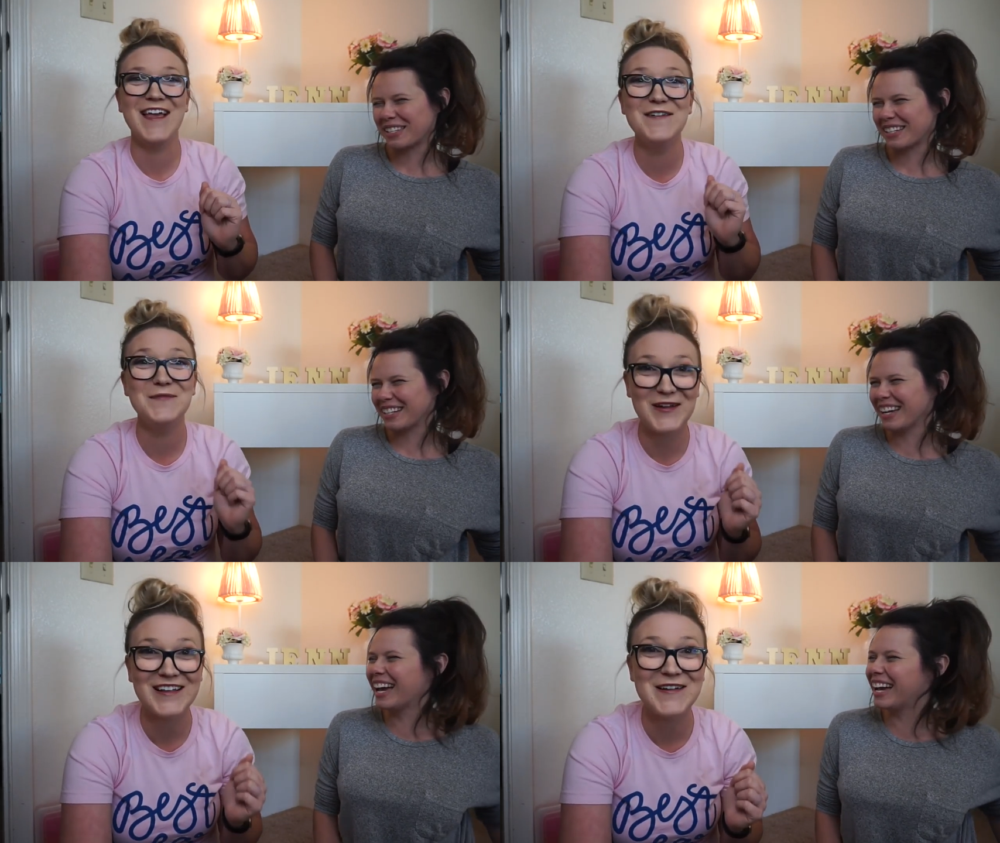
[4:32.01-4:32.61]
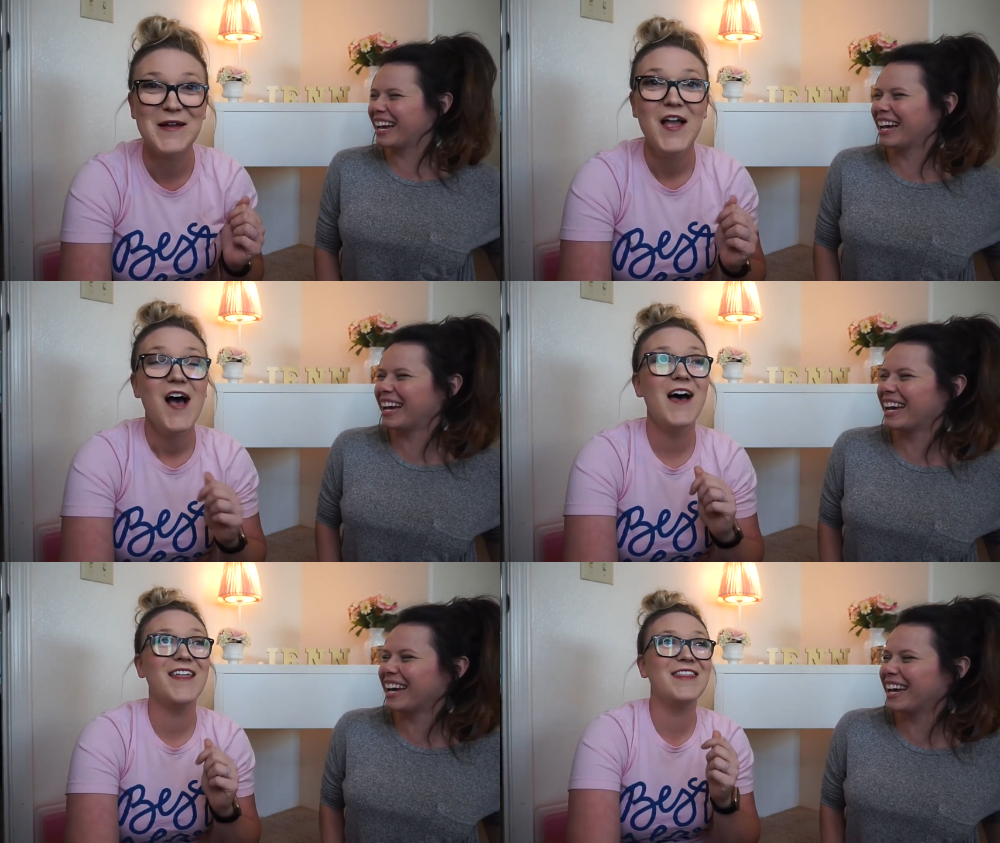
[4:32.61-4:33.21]
Speaker 1: They were like,
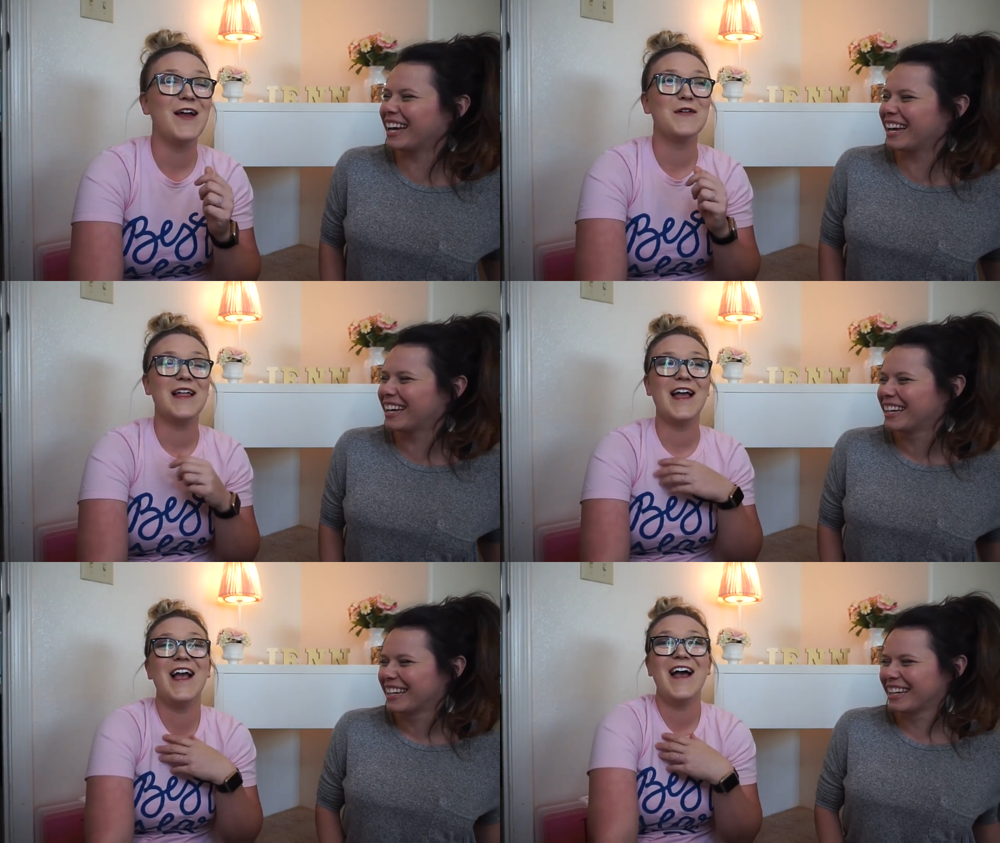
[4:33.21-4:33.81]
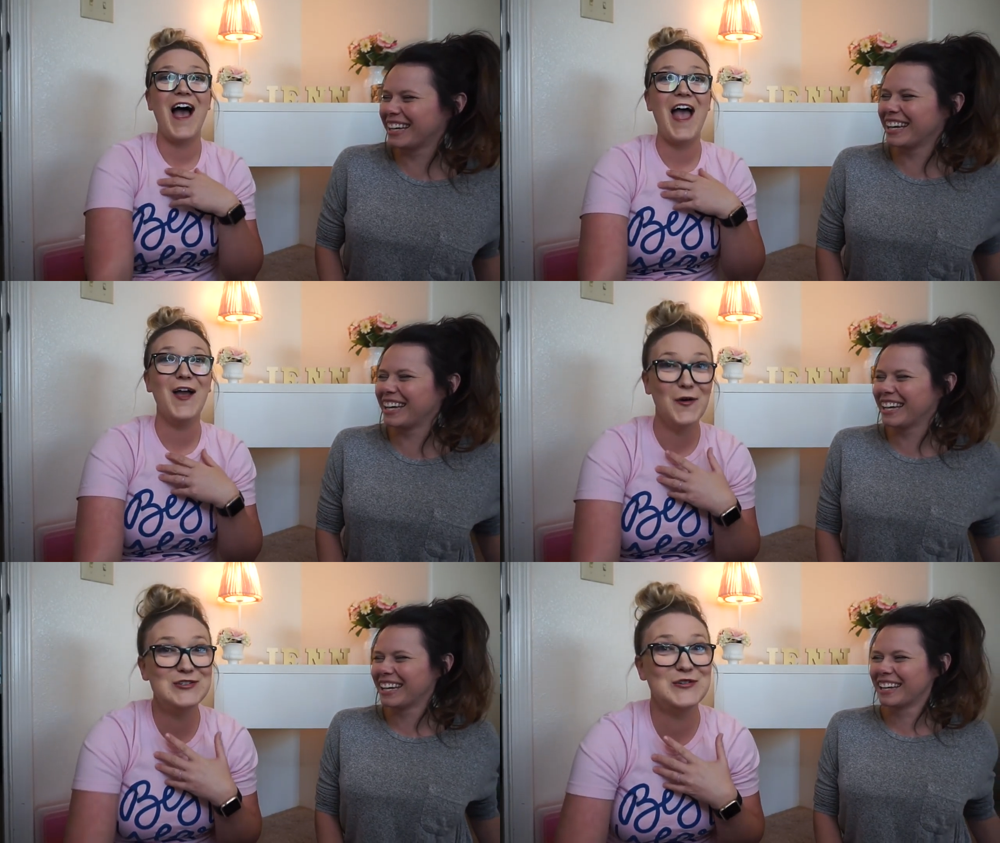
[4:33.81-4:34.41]
"I
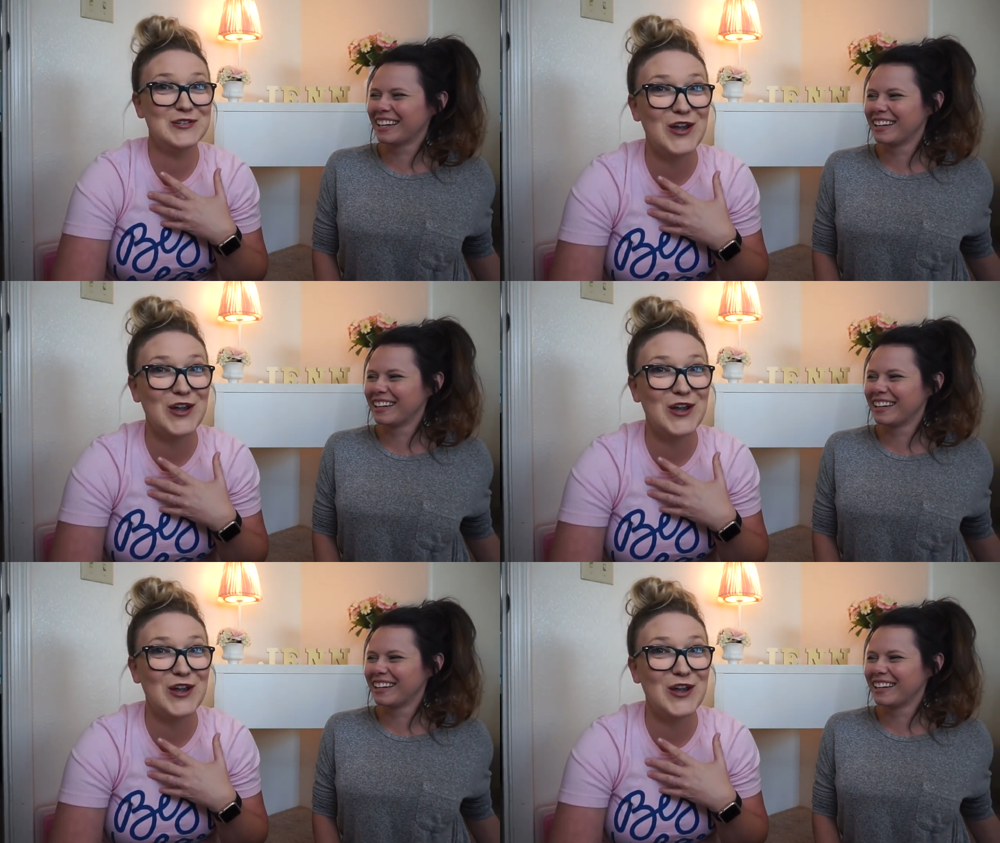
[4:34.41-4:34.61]
owed you a